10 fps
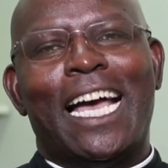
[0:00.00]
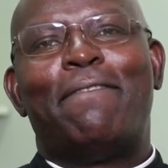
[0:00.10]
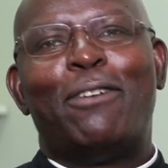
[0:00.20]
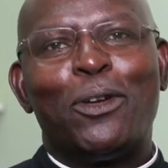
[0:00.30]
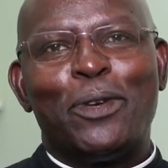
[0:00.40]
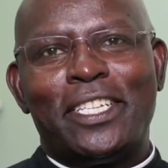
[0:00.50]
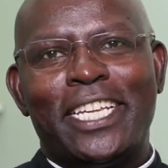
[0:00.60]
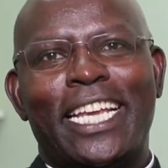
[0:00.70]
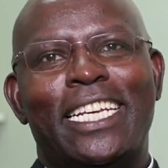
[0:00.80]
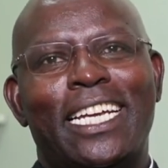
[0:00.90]
I've always
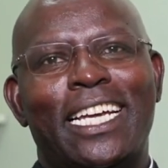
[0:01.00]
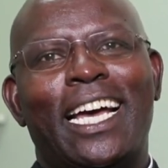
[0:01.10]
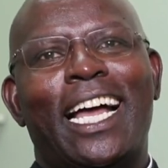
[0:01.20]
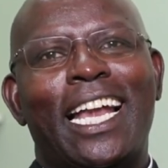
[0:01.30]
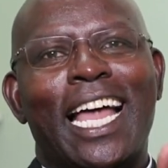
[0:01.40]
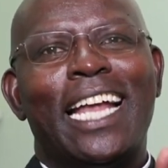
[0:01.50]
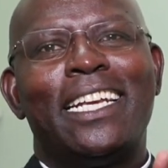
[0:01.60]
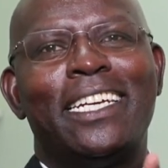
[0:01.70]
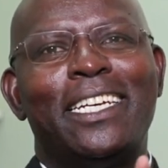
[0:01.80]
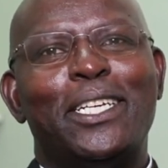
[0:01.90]
said,
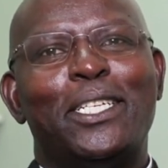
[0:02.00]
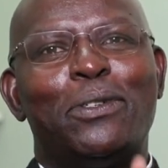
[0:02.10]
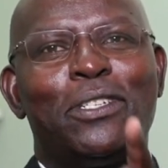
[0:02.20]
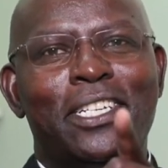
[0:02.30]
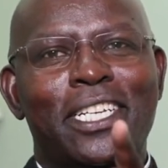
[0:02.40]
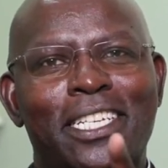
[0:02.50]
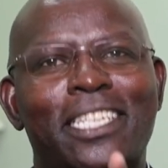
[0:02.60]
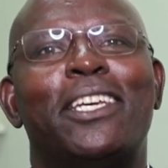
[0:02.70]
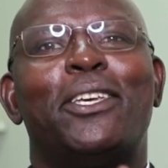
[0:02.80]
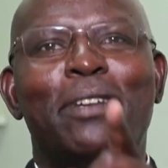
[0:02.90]
learn to
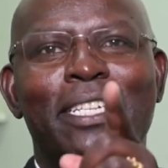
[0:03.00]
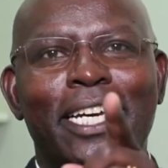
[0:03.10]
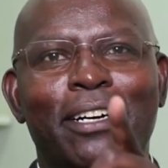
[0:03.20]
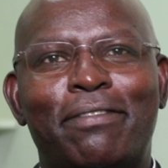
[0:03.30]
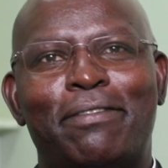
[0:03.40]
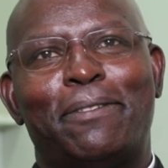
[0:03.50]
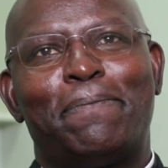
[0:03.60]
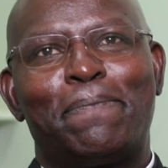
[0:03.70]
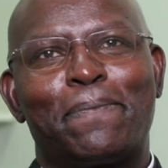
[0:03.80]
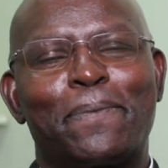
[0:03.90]
treat yourself.
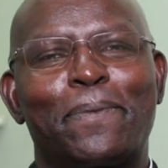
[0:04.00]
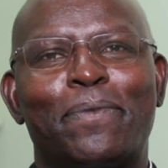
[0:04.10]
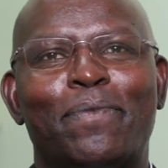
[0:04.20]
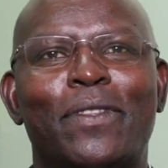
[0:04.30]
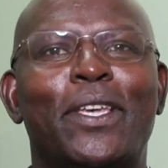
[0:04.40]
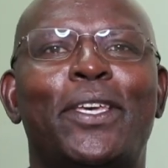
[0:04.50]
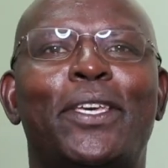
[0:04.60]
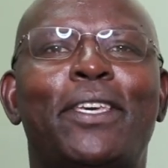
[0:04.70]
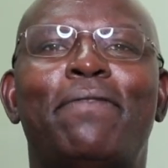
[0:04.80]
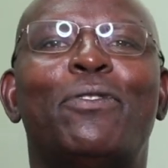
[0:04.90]

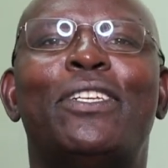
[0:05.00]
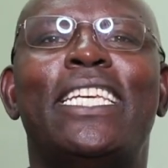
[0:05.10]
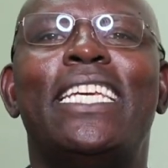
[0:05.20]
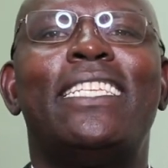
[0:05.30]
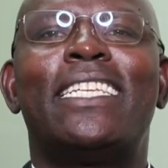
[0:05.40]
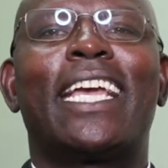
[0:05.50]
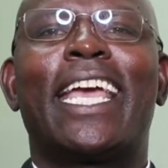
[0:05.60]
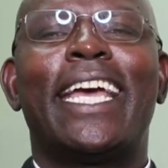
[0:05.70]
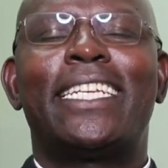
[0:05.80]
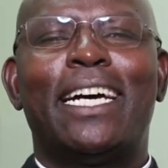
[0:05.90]
If you didn't
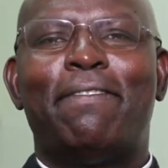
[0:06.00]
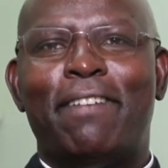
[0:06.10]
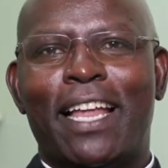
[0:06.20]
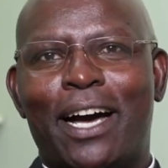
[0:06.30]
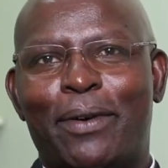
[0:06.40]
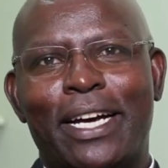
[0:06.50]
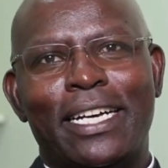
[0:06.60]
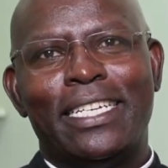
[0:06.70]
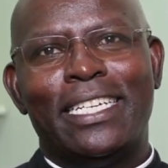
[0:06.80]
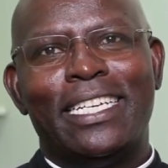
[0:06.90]
get a
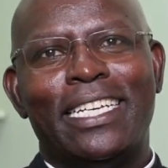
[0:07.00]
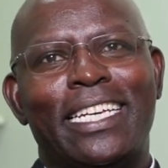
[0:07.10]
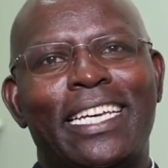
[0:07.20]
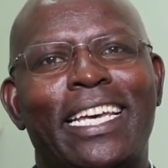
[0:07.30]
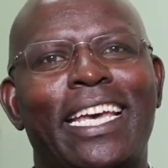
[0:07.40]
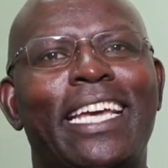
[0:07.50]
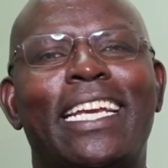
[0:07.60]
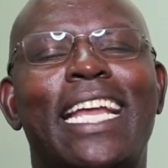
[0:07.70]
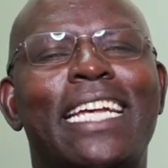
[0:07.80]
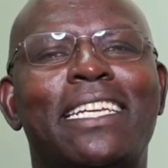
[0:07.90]
flower,
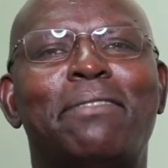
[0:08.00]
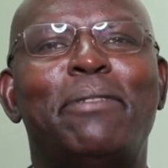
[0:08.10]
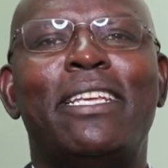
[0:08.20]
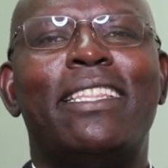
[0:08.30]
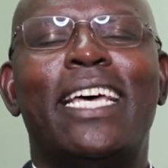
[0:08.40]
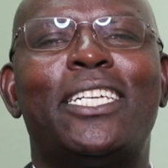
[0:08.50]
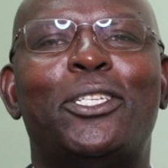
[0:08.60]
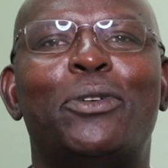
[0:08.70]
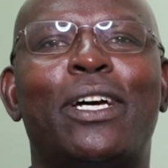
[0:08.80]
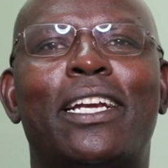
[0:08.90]
it doesn't mean
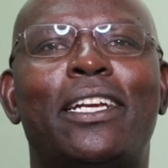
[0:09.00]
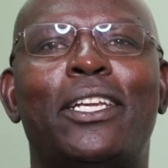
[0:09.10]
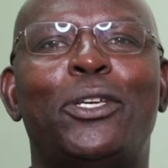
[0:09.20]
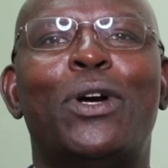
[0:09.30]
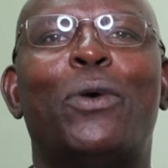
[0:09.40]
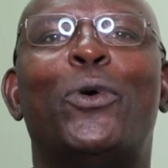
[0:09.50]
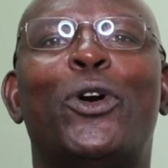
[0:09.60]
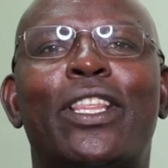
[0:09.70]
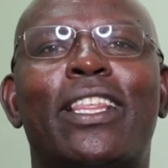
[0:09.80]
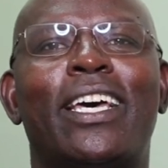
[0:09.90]
that your
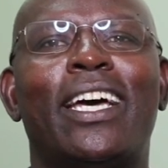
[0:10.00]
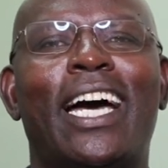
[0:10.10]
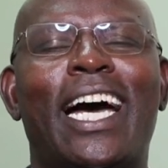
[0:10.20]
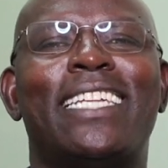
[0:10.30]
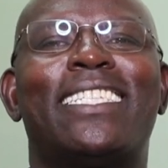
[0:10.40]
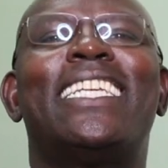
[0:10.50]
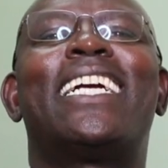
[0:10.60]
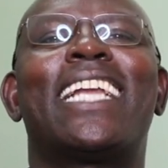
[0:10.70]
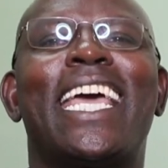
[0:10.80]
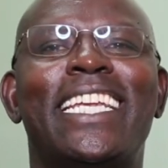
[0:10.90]
worth has
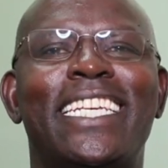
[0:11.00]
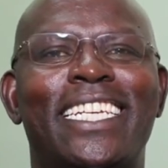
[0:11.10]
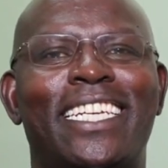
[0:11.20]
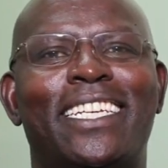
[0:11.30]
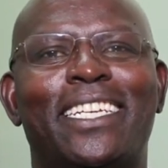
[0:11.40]
declined.